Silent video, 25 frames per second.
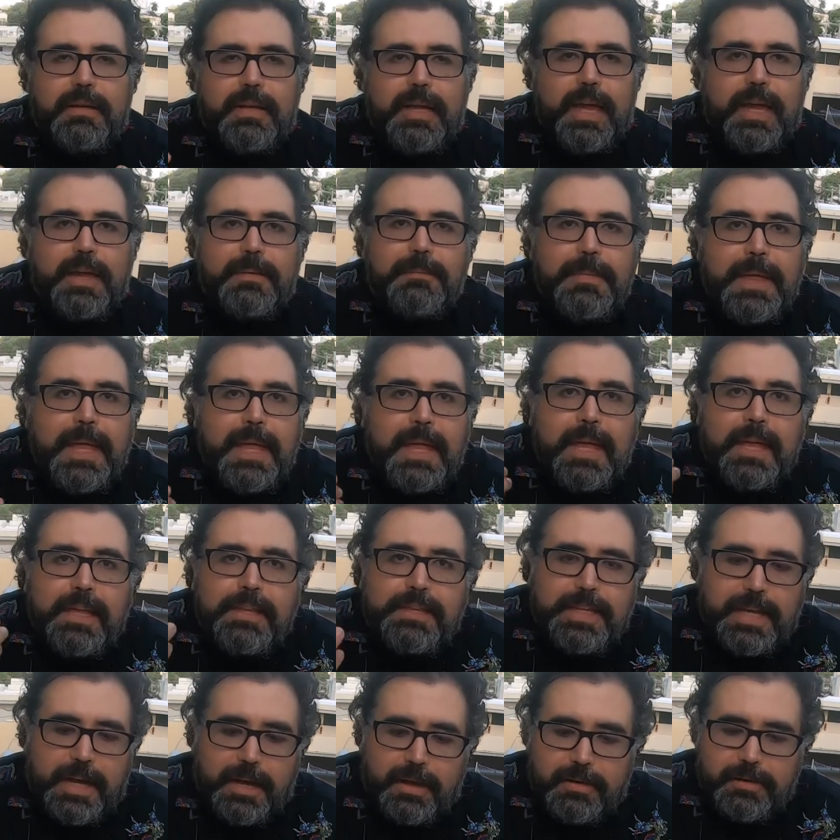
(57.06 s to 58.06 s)
Okay,
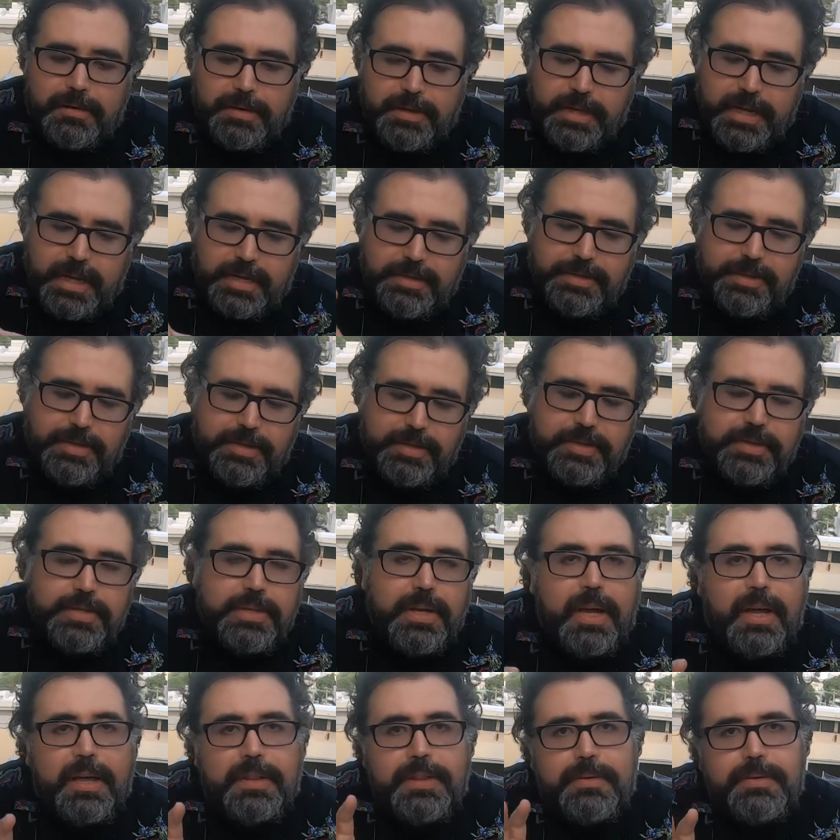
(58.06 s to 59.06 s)
so as you
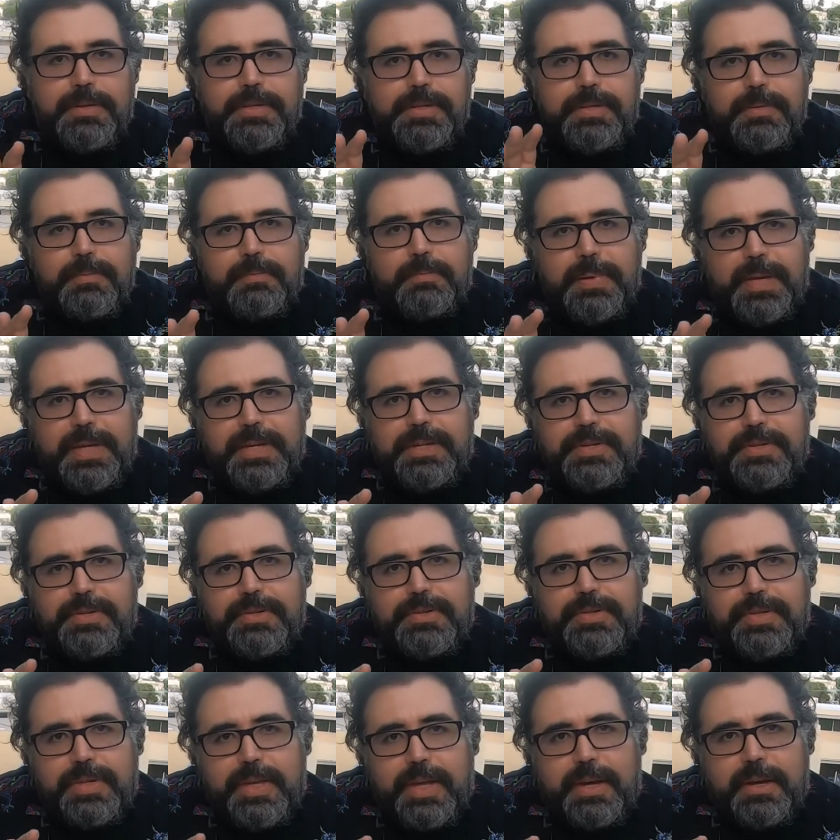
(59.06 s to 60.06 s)
saw, there were two
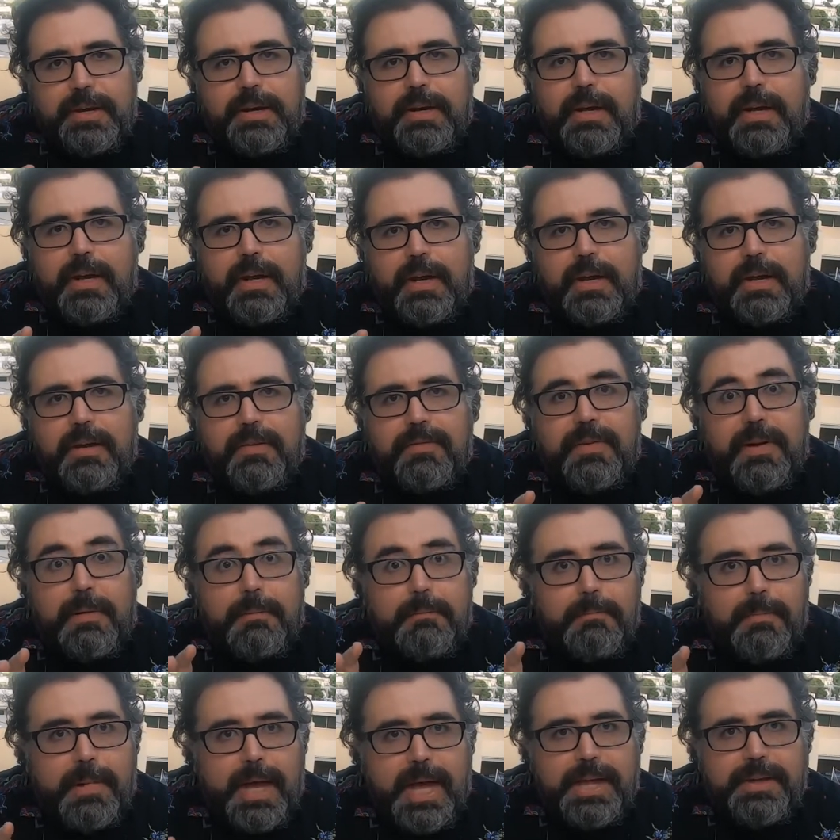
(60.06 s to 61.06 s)
pictures there
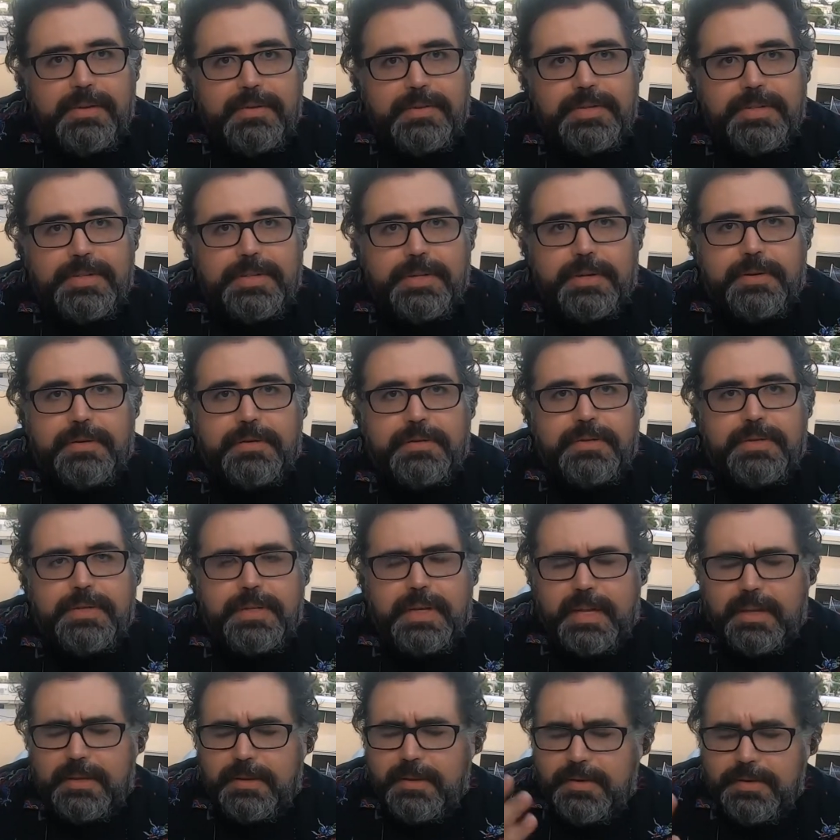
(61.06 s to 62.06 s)
of
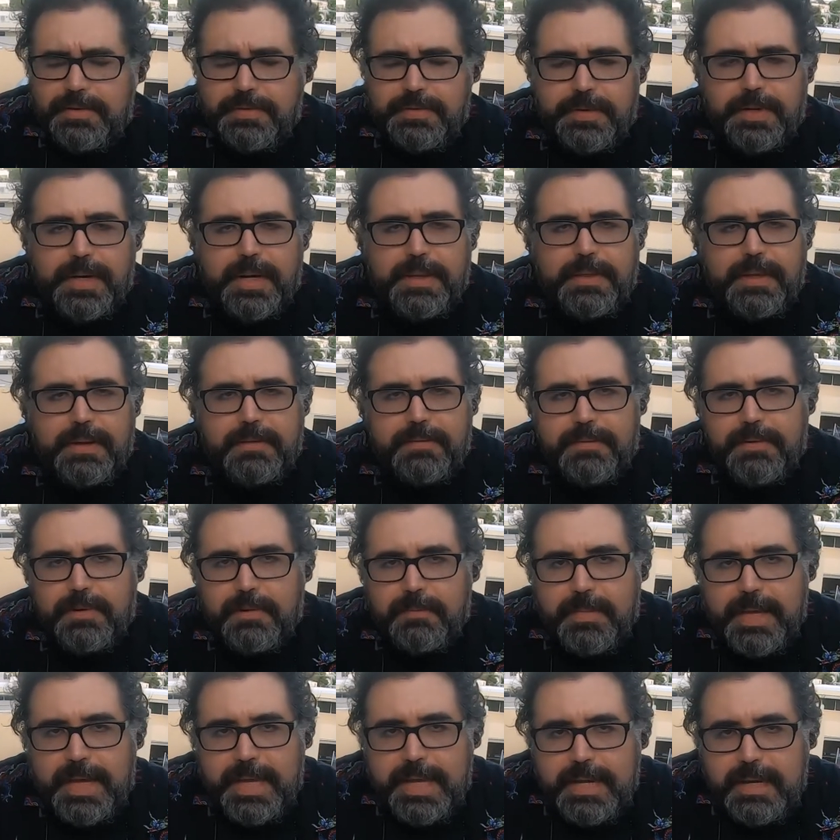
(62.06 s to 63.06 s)
milestones, and those were, I think,
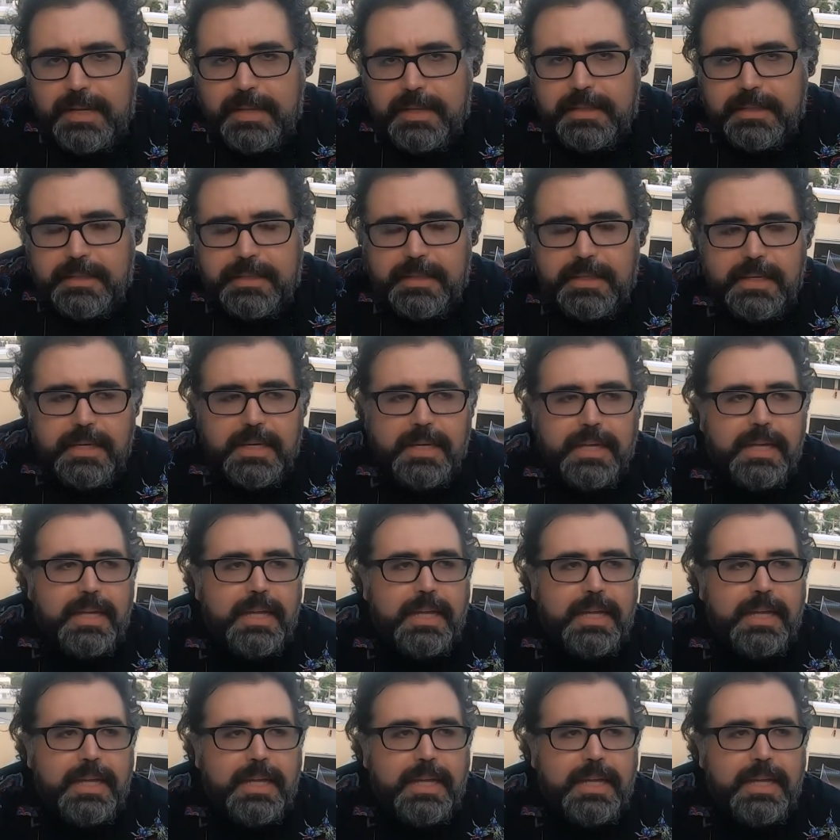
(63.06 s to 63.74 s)
from England.